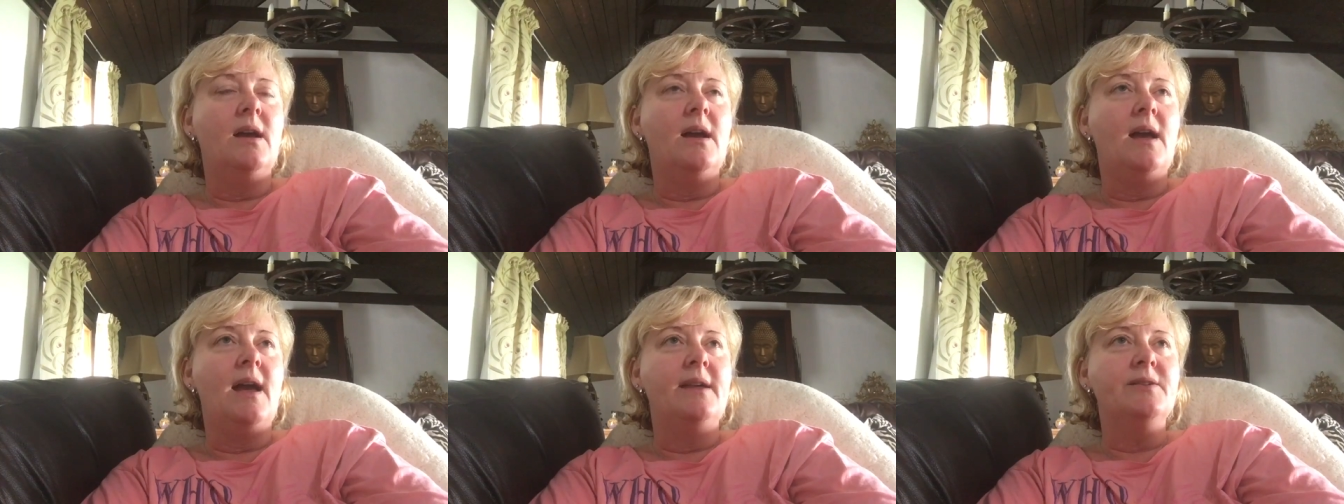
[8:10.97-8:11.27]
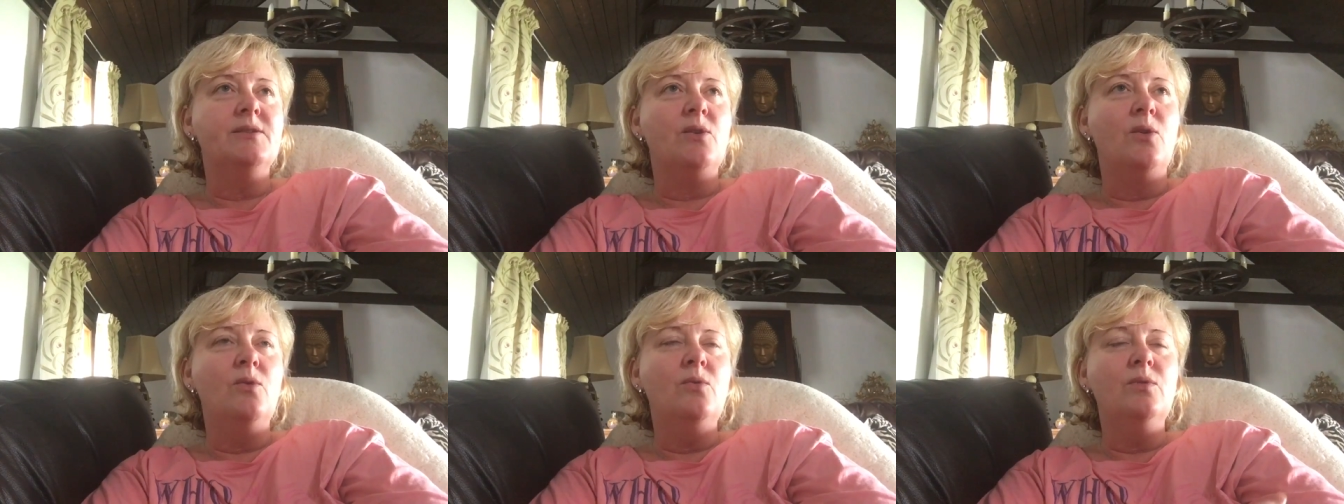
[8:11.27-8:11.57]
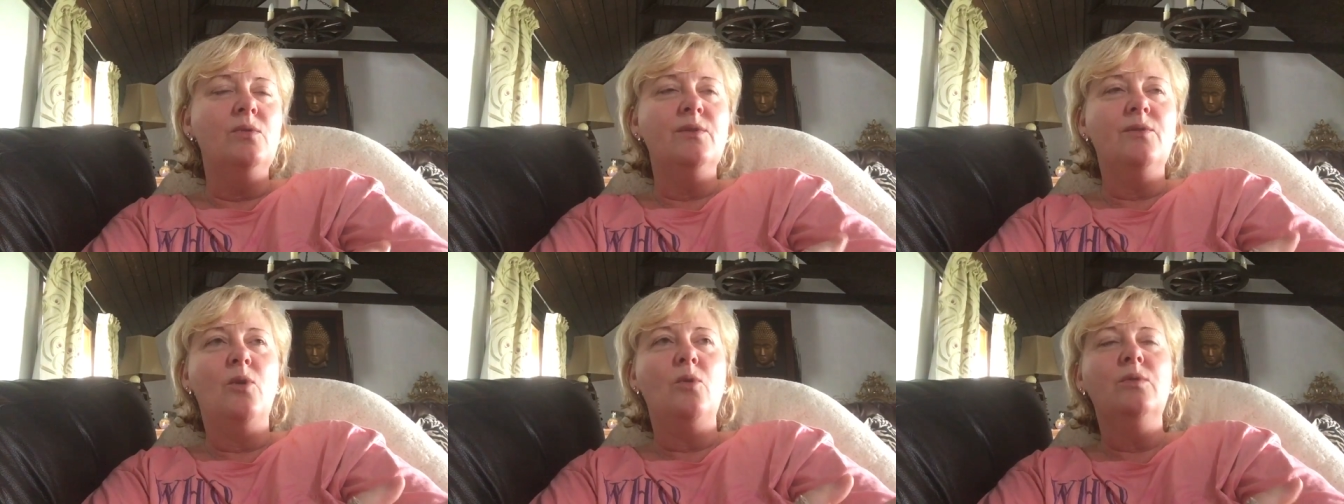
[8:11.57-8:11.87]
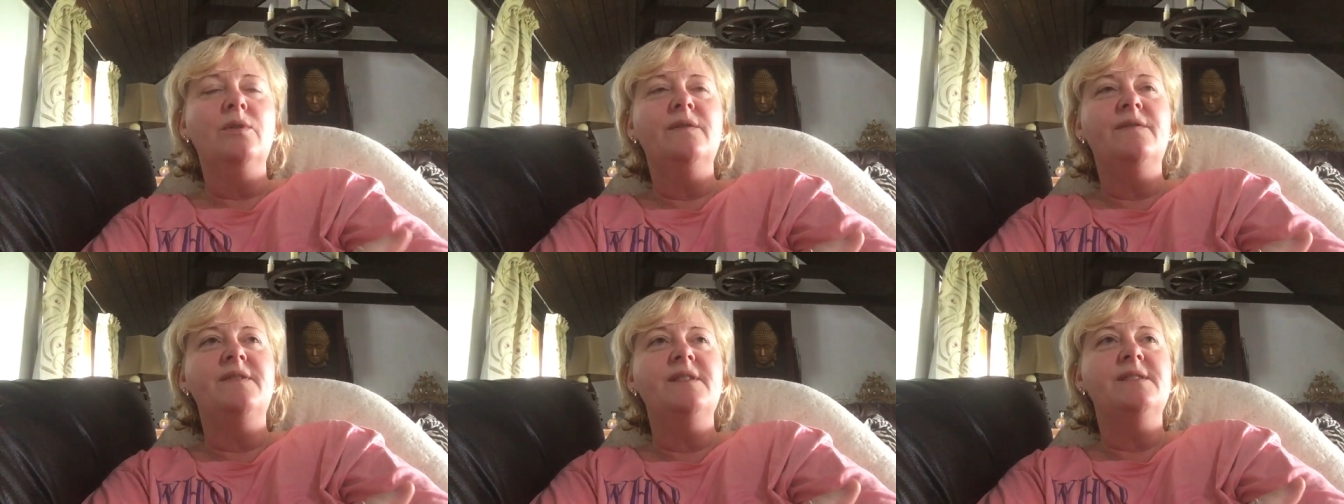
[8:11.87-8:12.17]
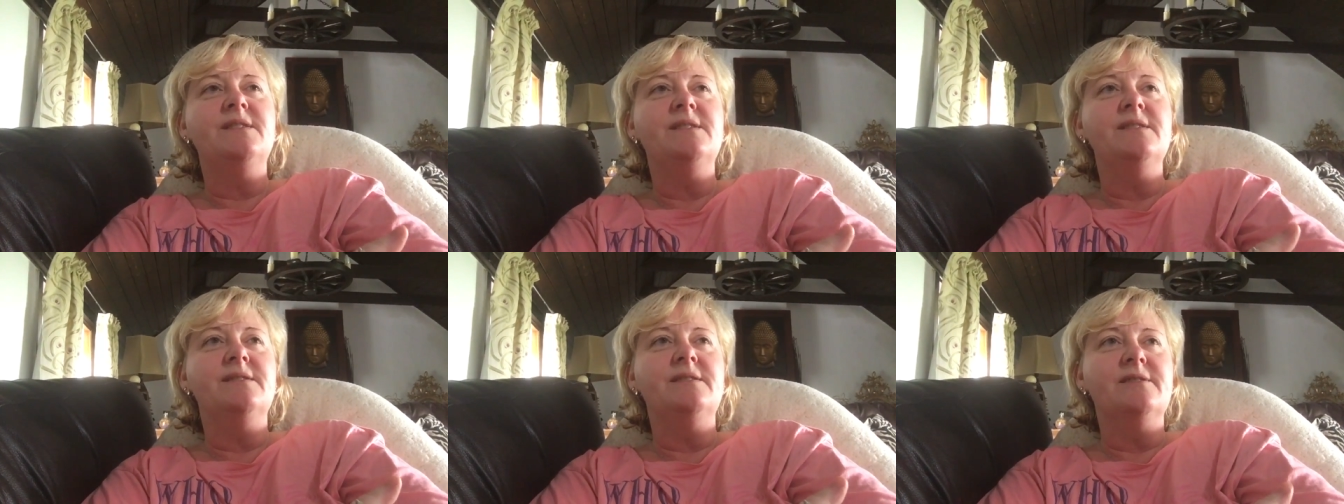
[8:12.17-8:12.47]
And all of
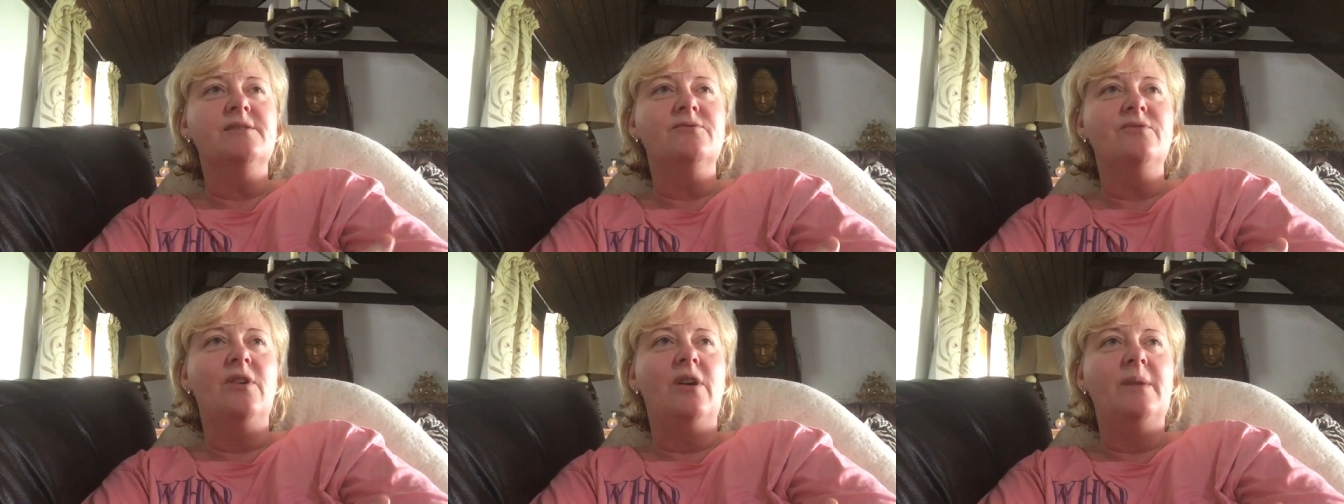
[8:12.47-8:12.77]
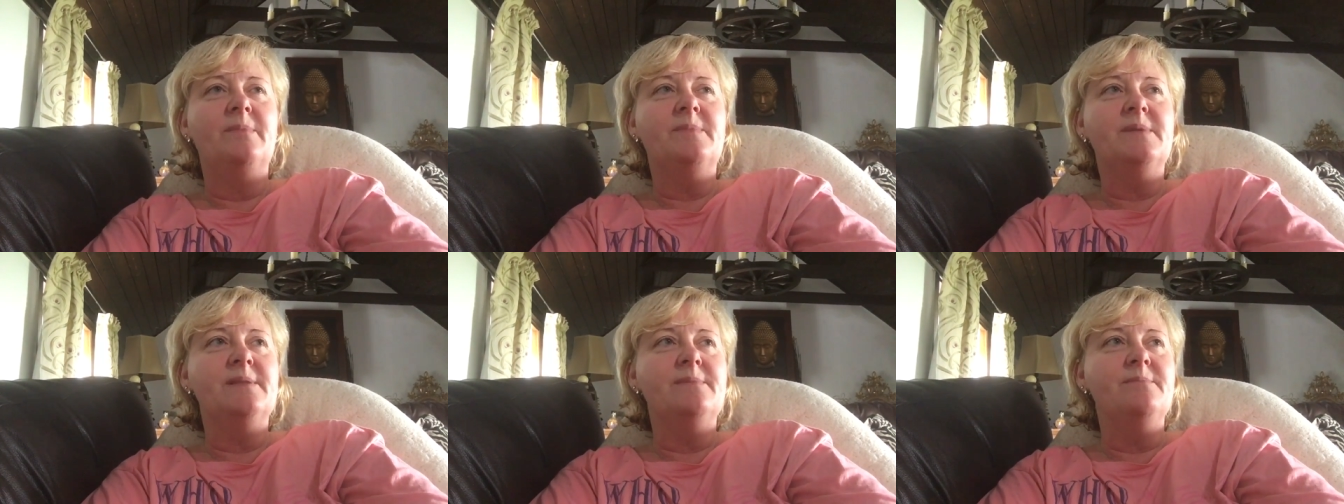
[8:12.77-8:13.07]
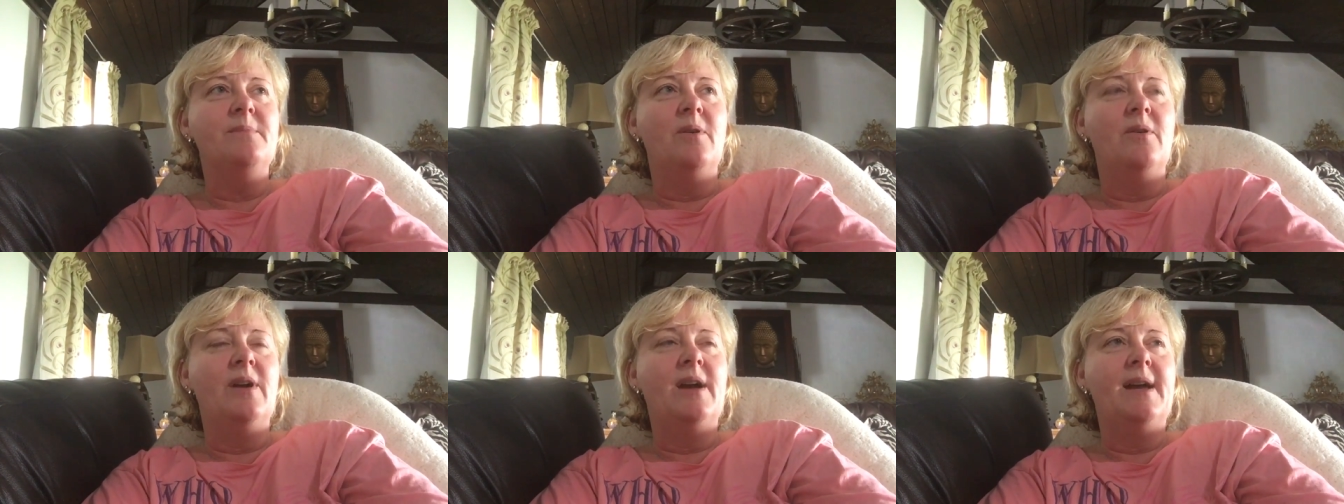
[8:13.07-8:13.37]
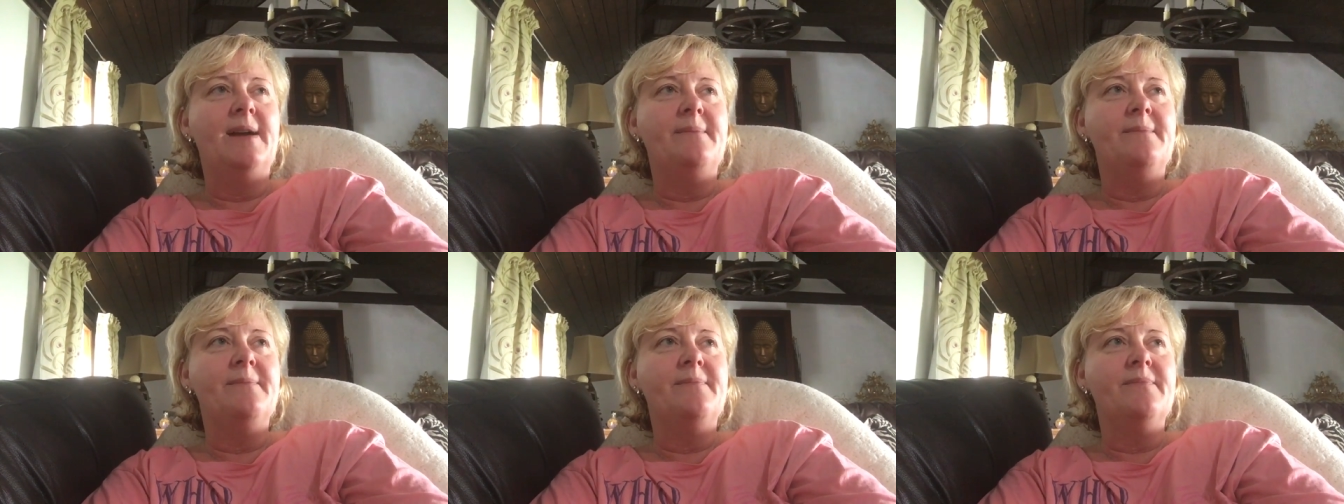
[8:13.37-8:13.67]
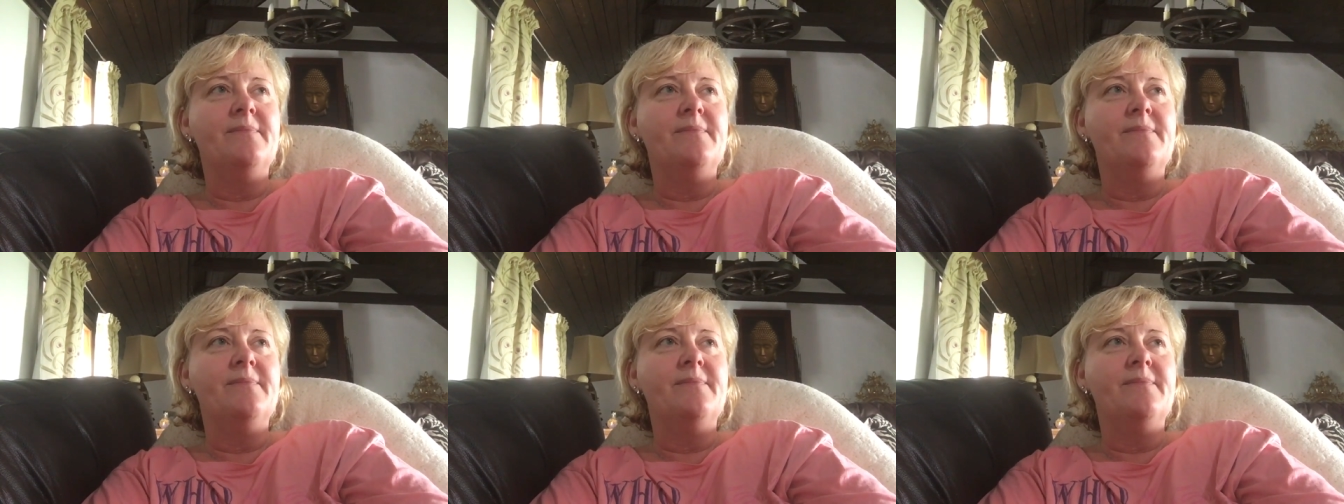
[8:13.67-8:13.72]
this is described in my